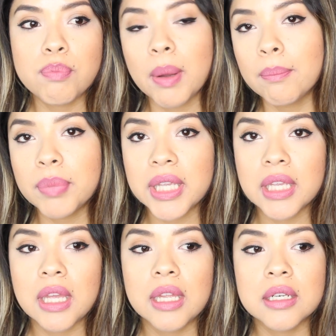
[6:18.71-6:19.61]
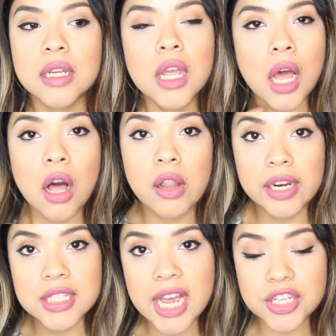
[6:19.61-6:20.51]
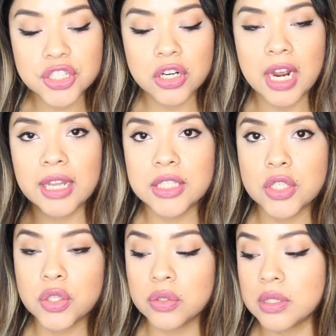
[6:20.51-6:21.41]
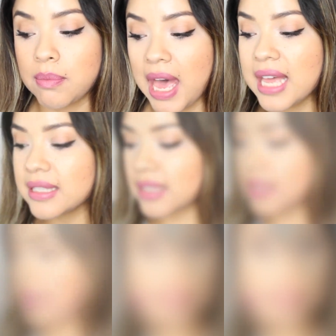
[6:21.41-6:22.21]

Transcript: bumpy and a lot of texture, I like to use masks.